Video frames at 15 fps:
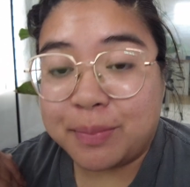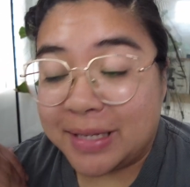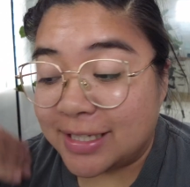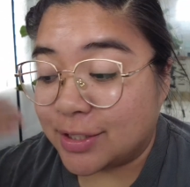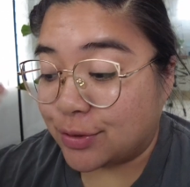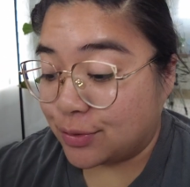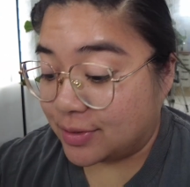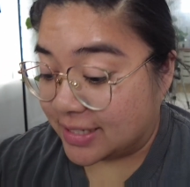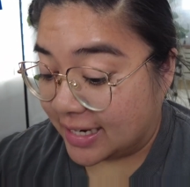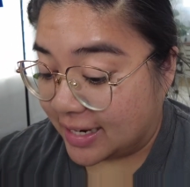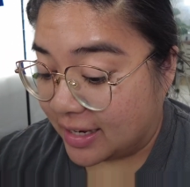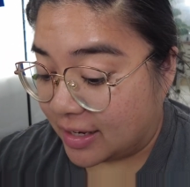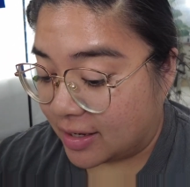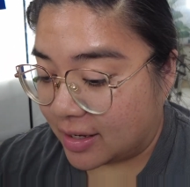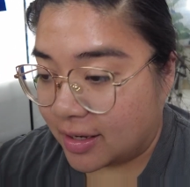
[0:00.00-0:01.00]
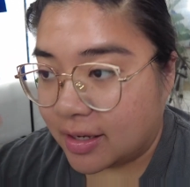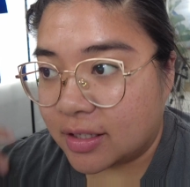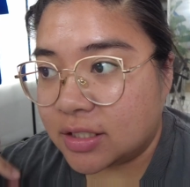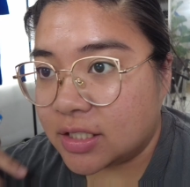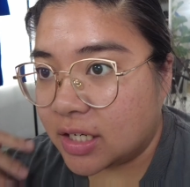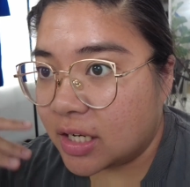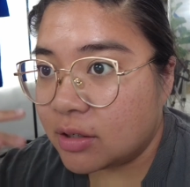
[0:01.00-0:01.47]
me today,
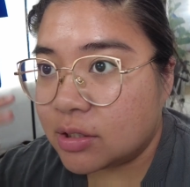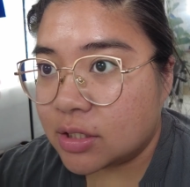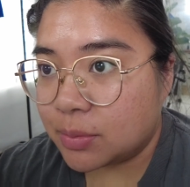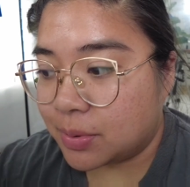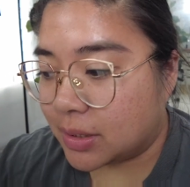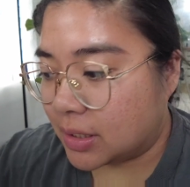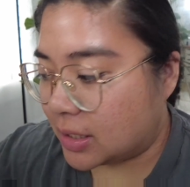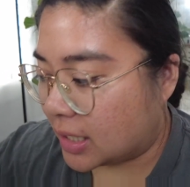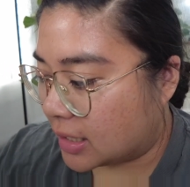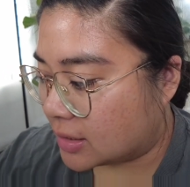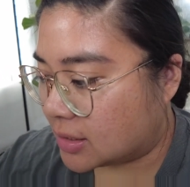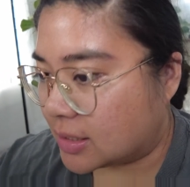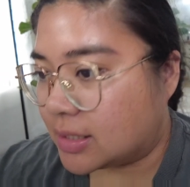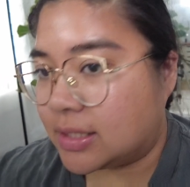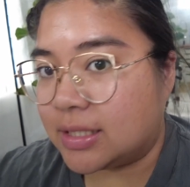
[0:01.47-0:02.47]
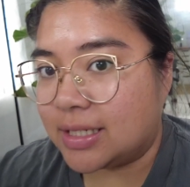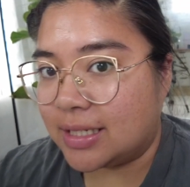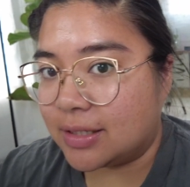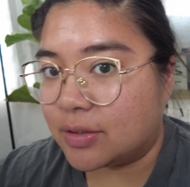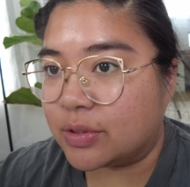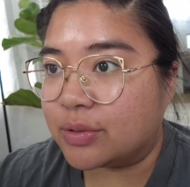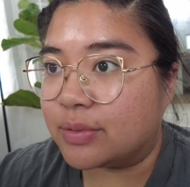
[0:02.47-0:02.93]
and today was a pretty hectic
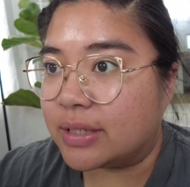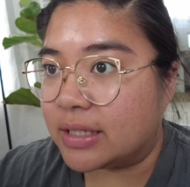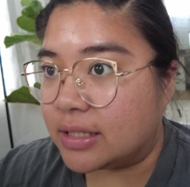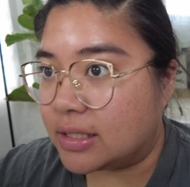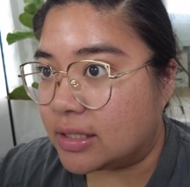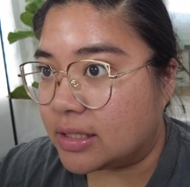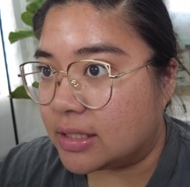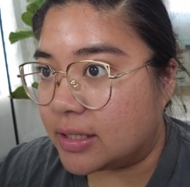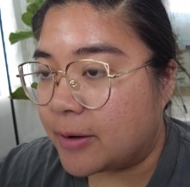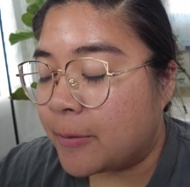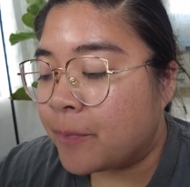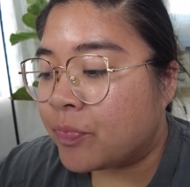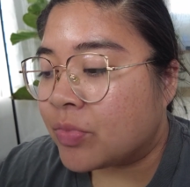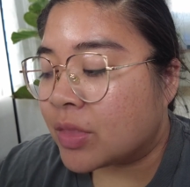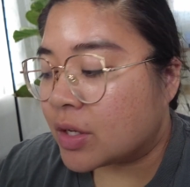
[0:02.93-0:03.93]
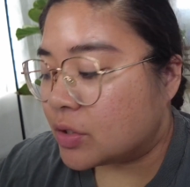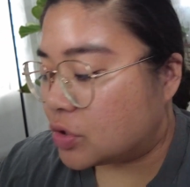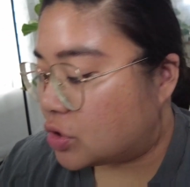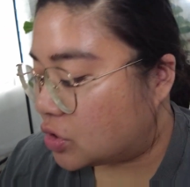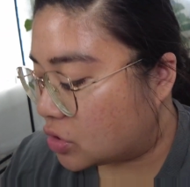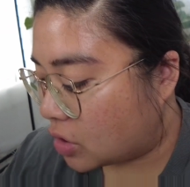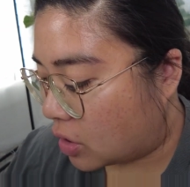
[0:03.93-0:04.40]
day already.
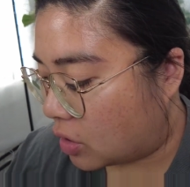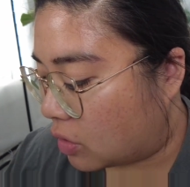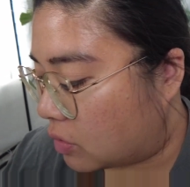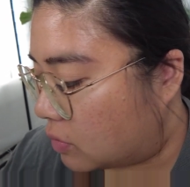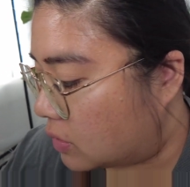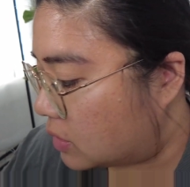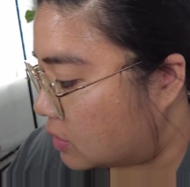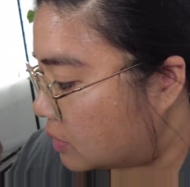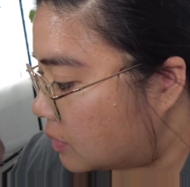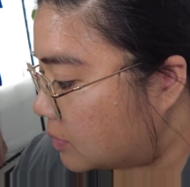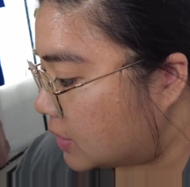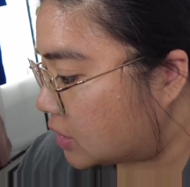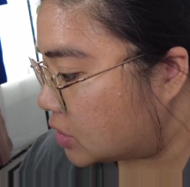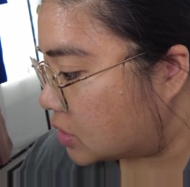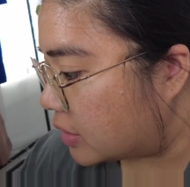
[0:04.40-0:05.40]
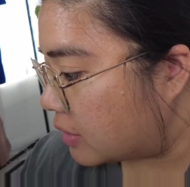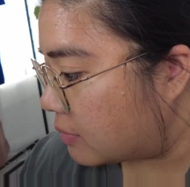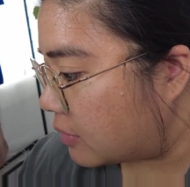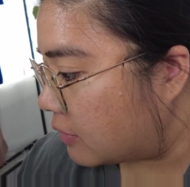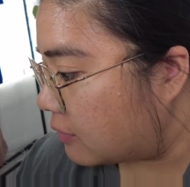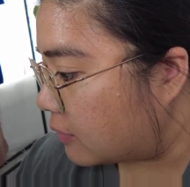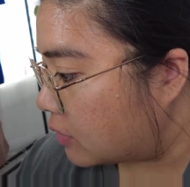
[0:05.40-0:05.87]
So let me make sure I have
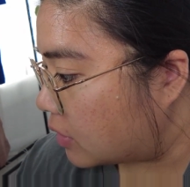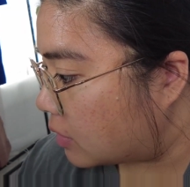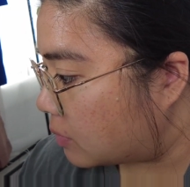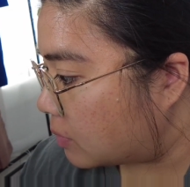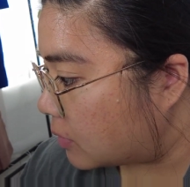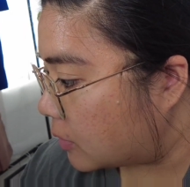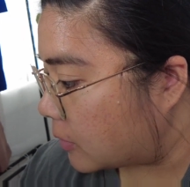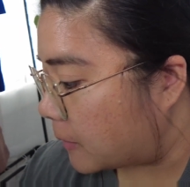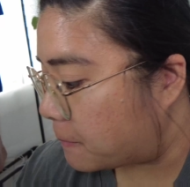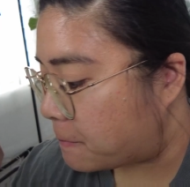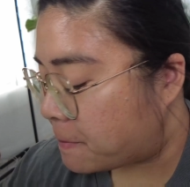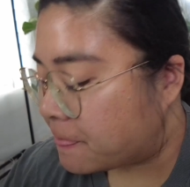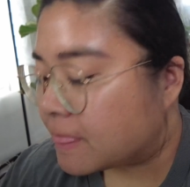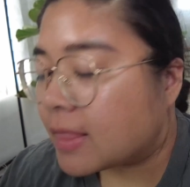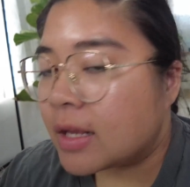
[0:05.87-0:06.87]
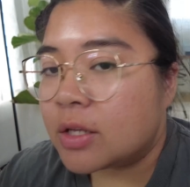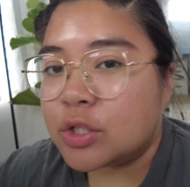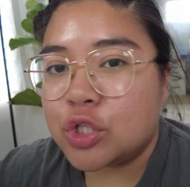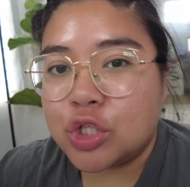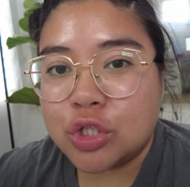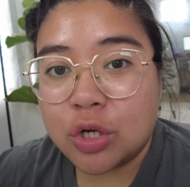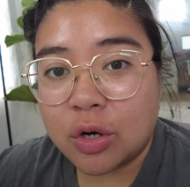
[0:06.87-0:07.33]
my phone up. Okay.
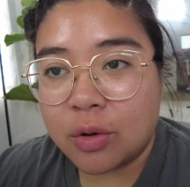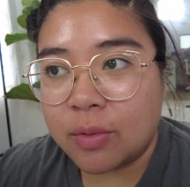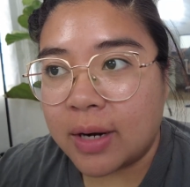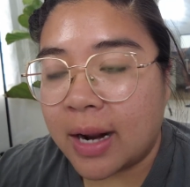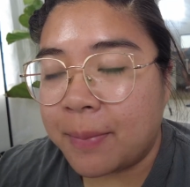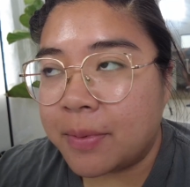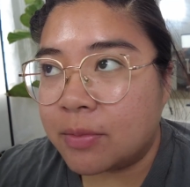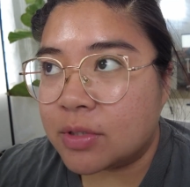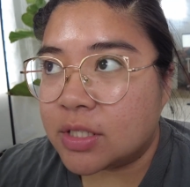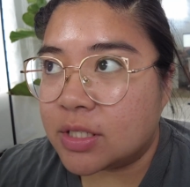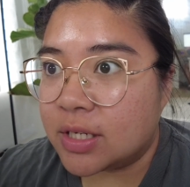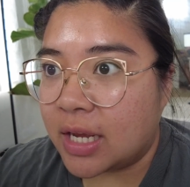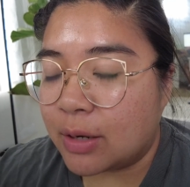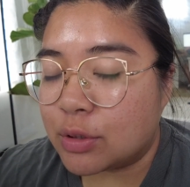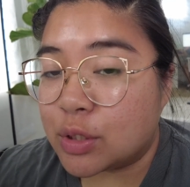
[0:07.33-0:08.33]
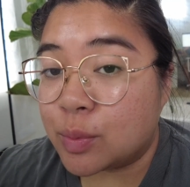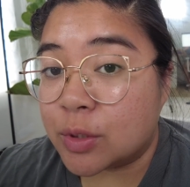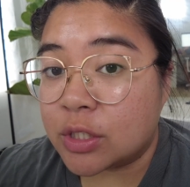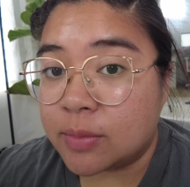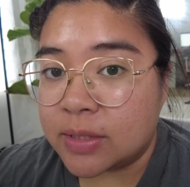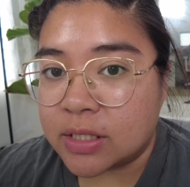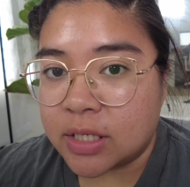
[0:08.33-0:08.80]
So what happened was, today I was
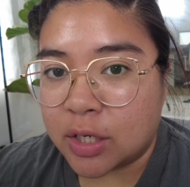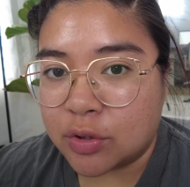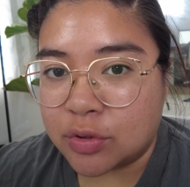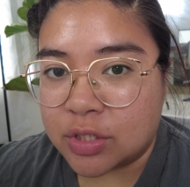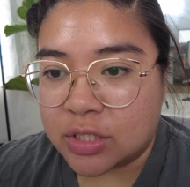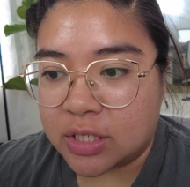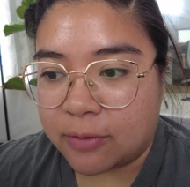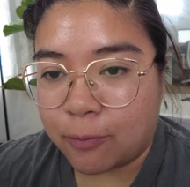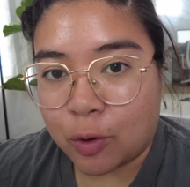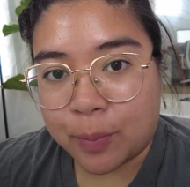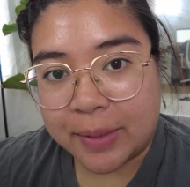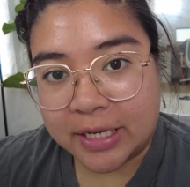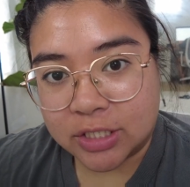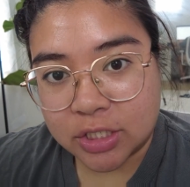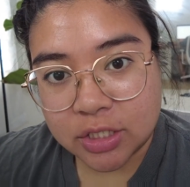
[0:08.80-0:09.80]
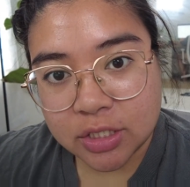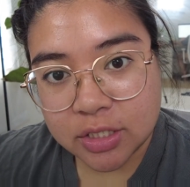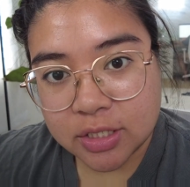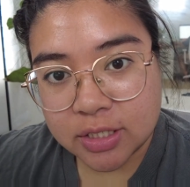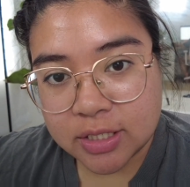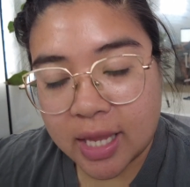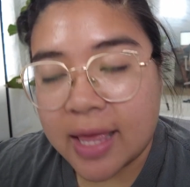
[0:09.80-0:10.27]
supposed to be scheduled to see 4
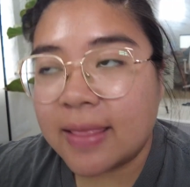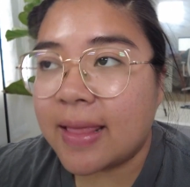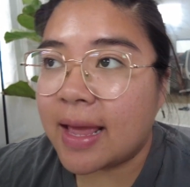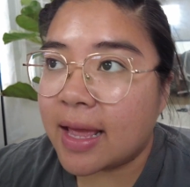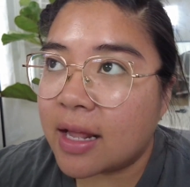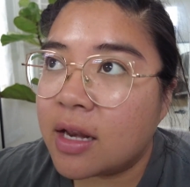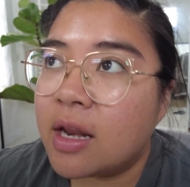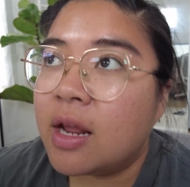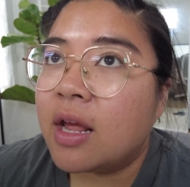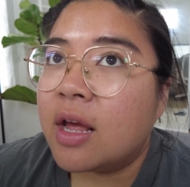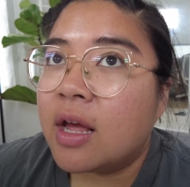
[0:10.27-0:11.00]
patients, and then